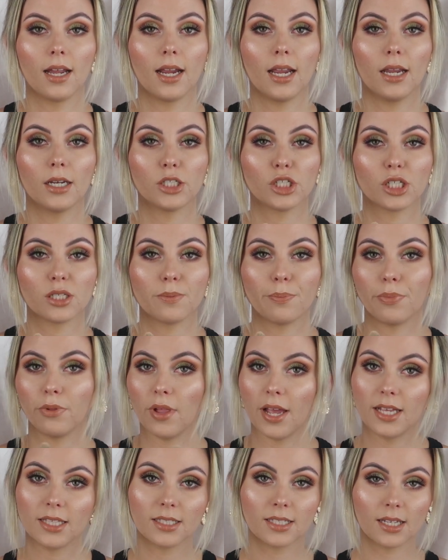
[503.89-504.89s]
It just
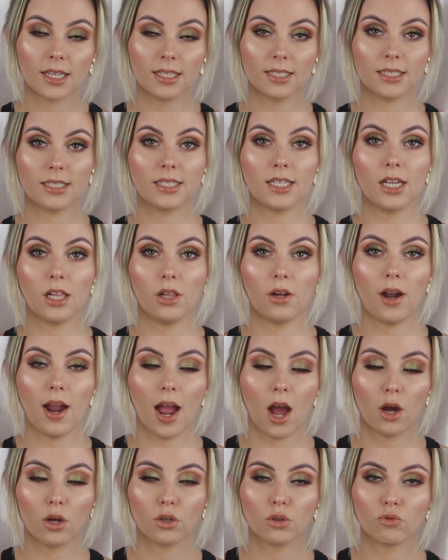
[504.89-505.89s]
blends concealer
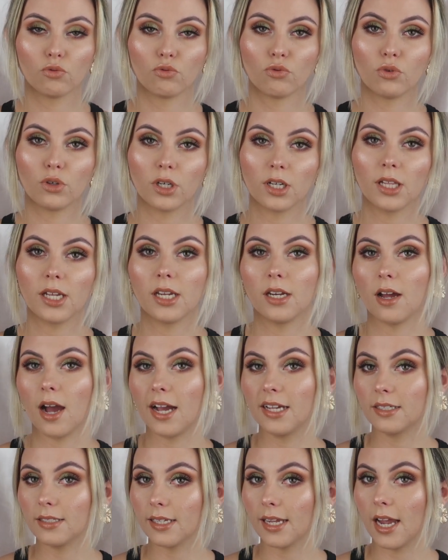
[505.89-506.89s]
out really
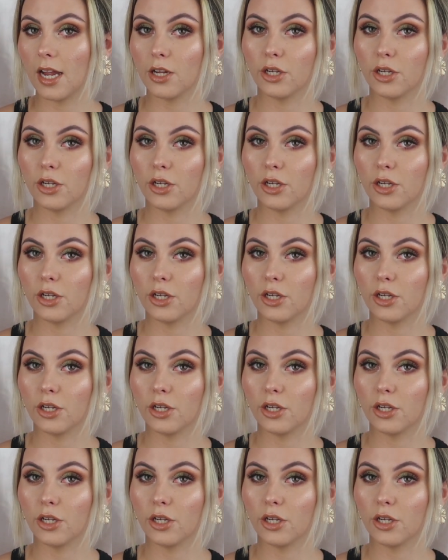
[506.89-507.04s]
nicely.